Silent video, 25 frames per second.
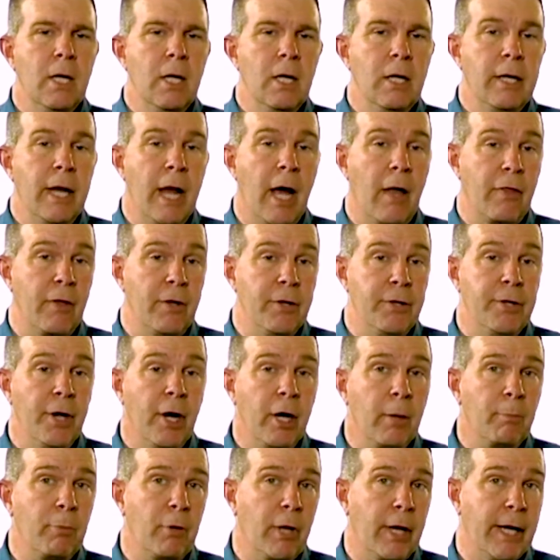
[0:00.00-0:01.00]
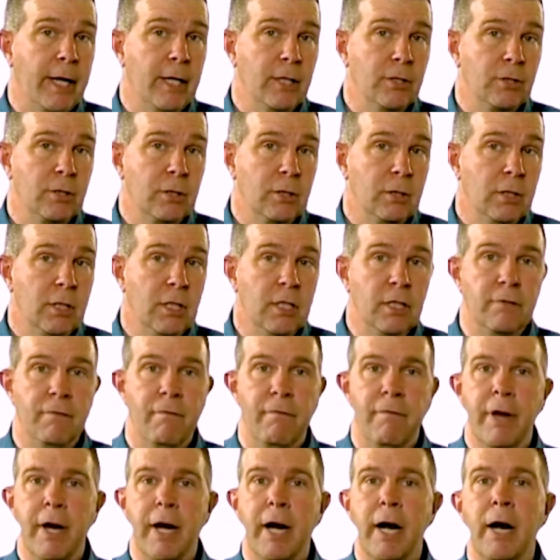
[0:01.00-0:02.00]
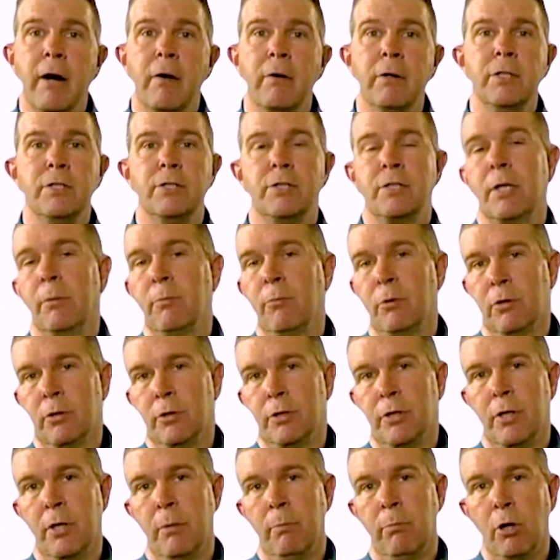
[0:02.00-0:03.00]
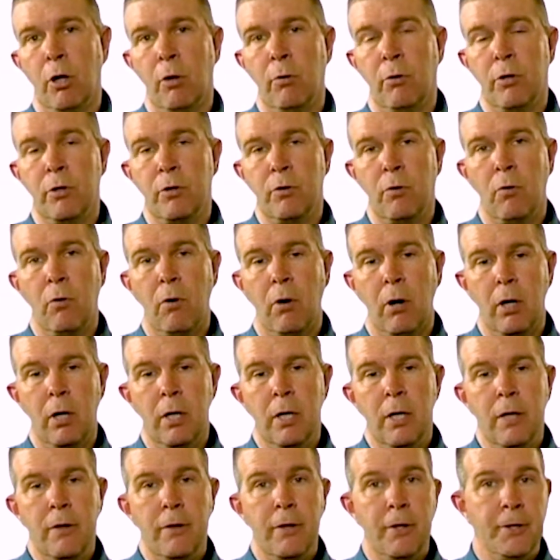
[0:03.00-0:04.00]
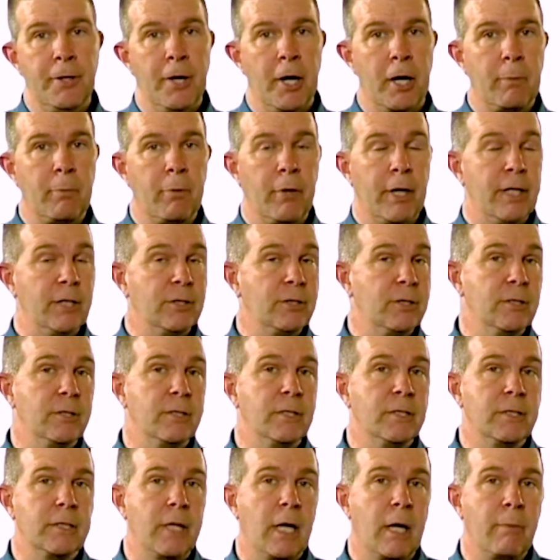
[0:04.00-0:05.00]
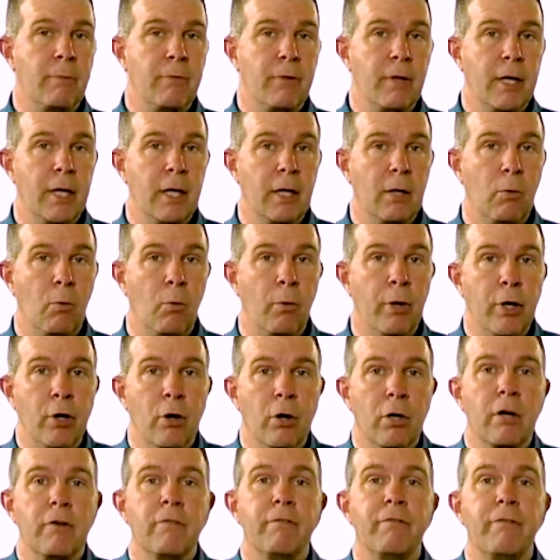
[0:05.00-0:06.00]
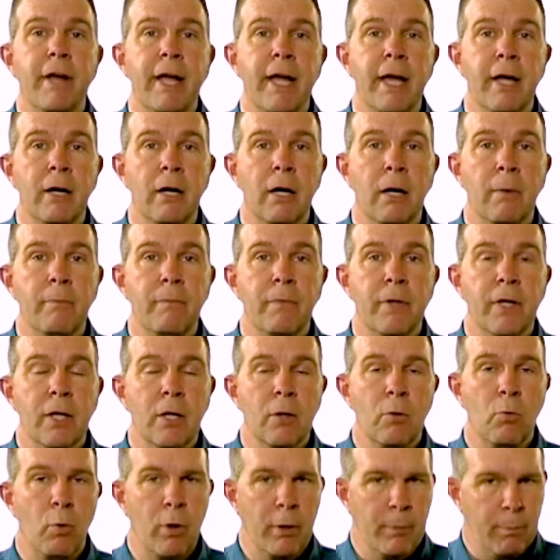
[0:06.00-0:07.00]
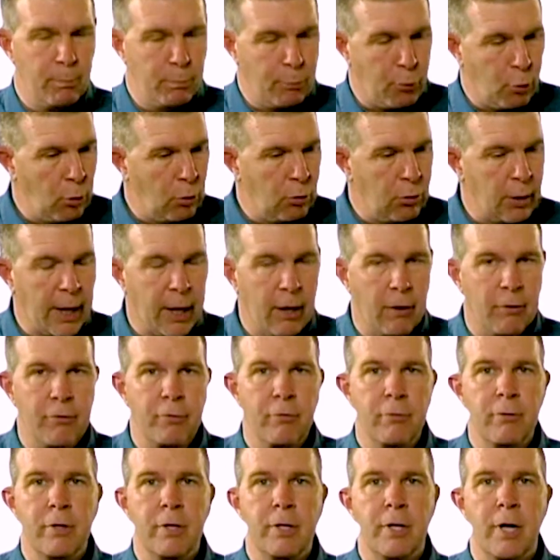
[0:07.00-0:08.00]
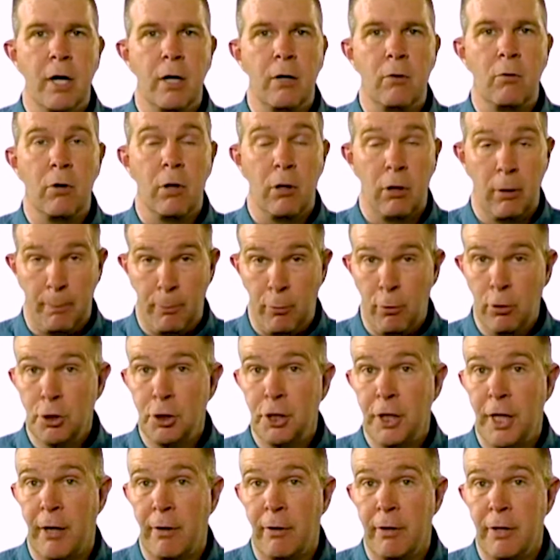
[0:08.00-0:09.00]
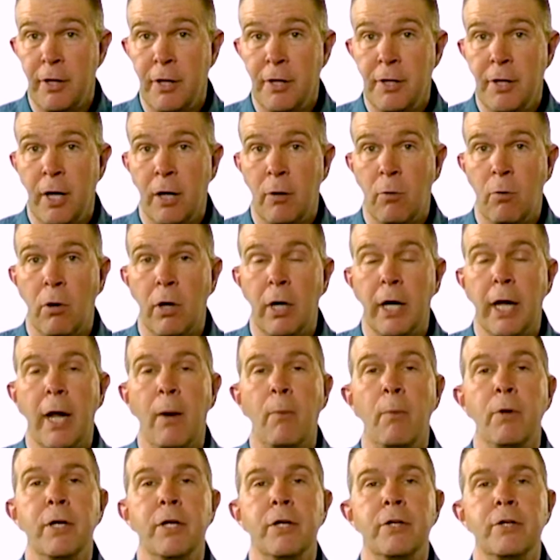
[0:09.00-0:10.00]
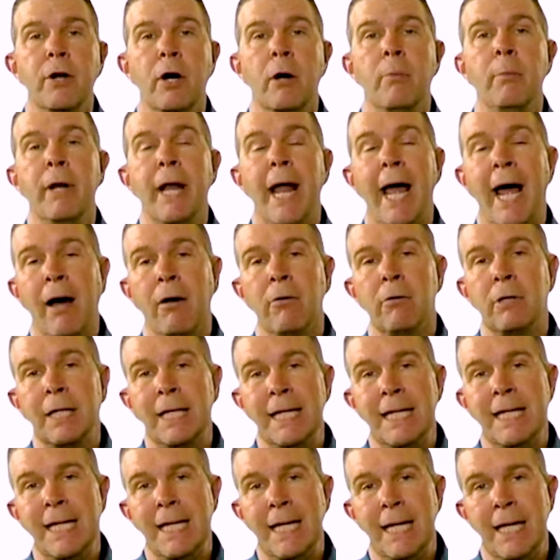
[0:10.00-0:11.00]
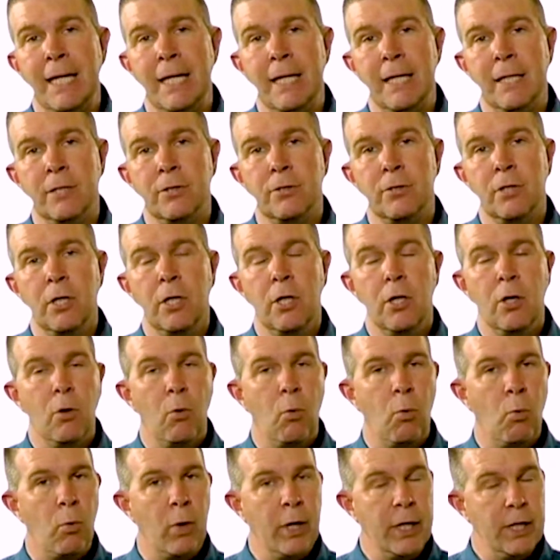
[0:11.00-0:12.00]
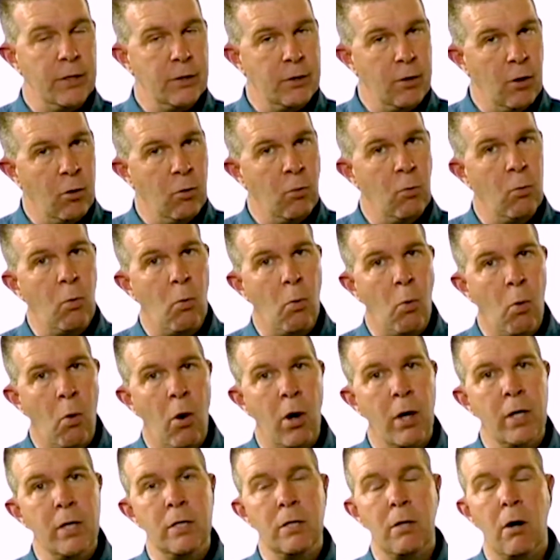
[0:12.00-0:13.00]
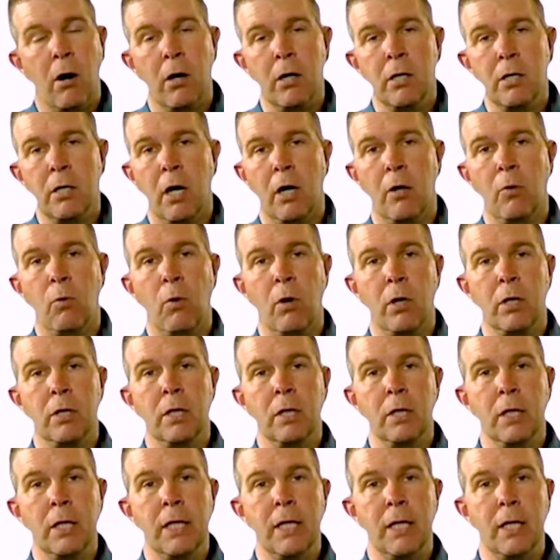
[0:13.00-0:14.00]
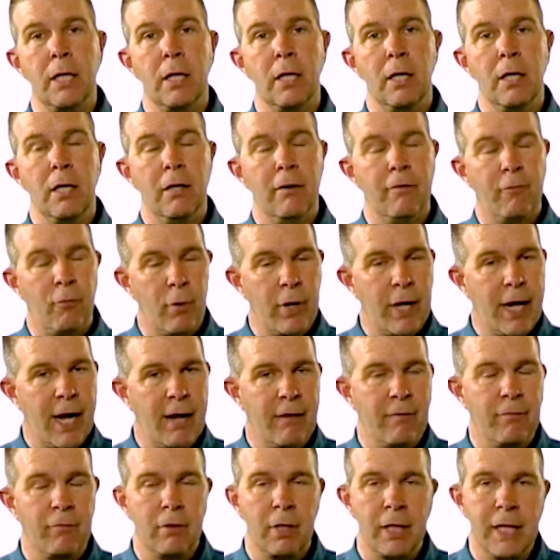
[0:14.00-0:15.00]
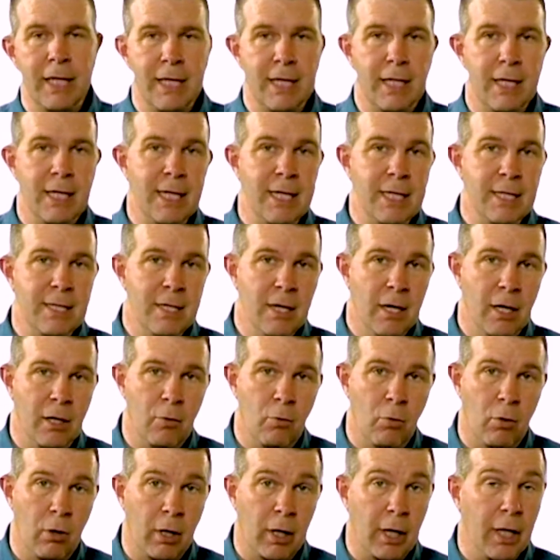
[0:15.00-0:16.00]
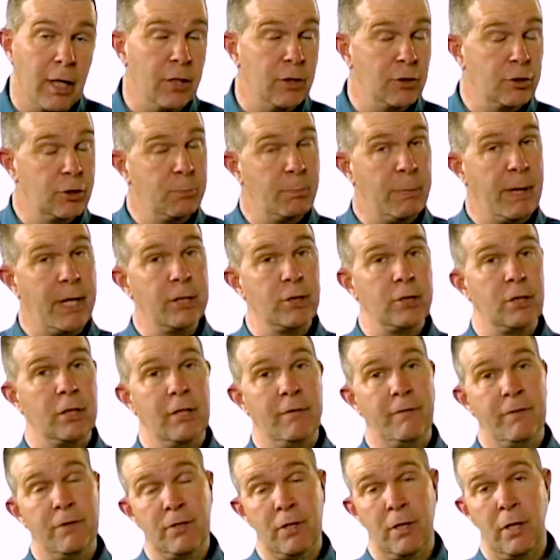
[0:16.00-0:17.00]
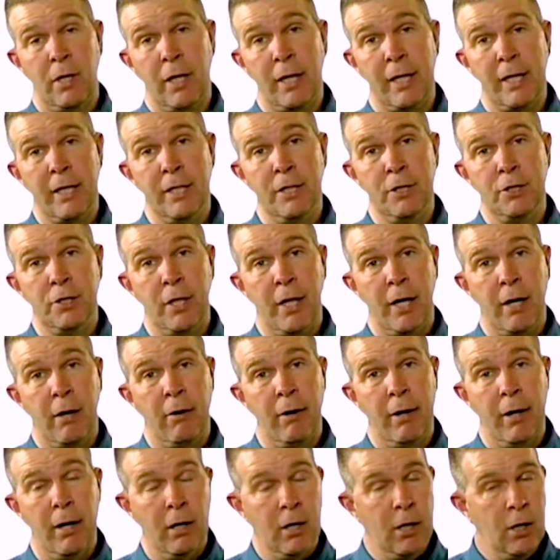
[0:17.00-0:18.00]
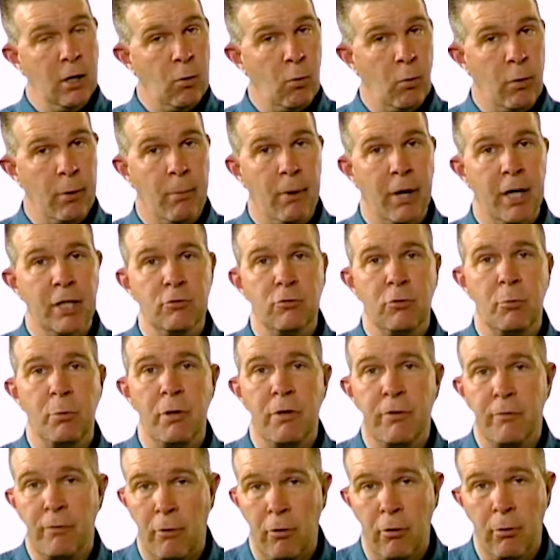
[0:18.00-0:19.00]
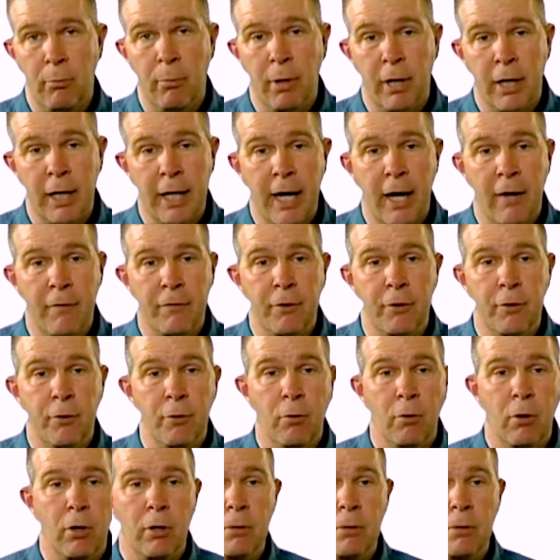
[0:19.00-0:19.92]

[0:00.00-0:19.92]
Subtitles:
Now, the duct blast is very similar to the blower door. The duct blast is the same thing. We hook a fan up, we pull air through the ductwork or push air into the ductwork, and we determine how leaky it is. We don't want our ductwork to leak. If we have leaky ductwork, especially if it's in an unconditioned area, we might as well be throwing money out the door.